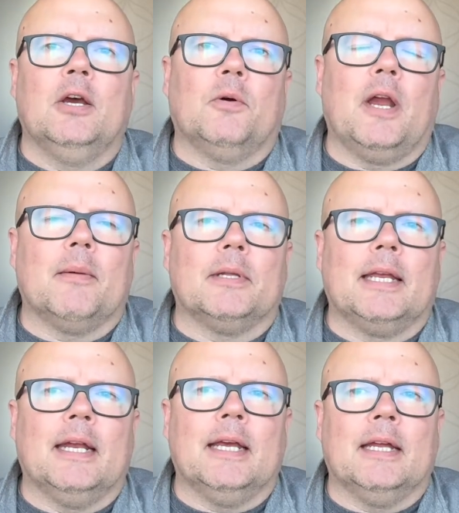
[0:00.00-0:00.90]
We were able to
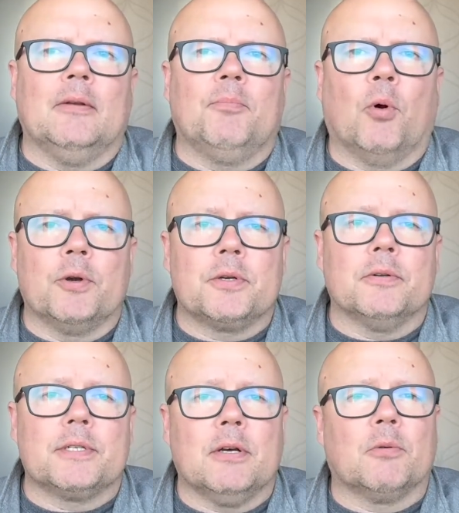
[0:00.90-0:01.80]
get in.
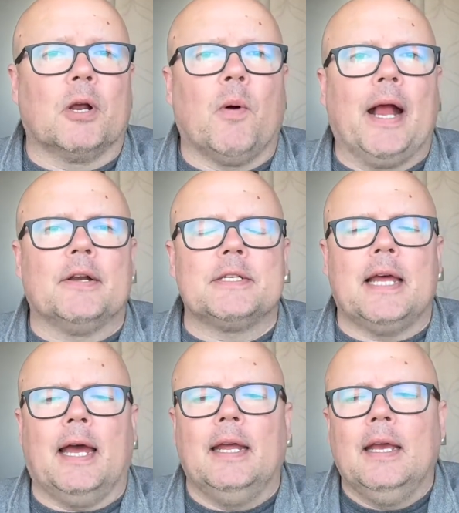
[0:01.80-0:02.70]
Portugal still requires
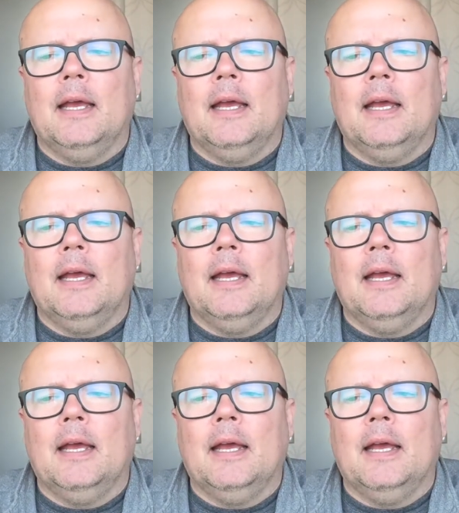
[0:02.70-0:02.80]
that.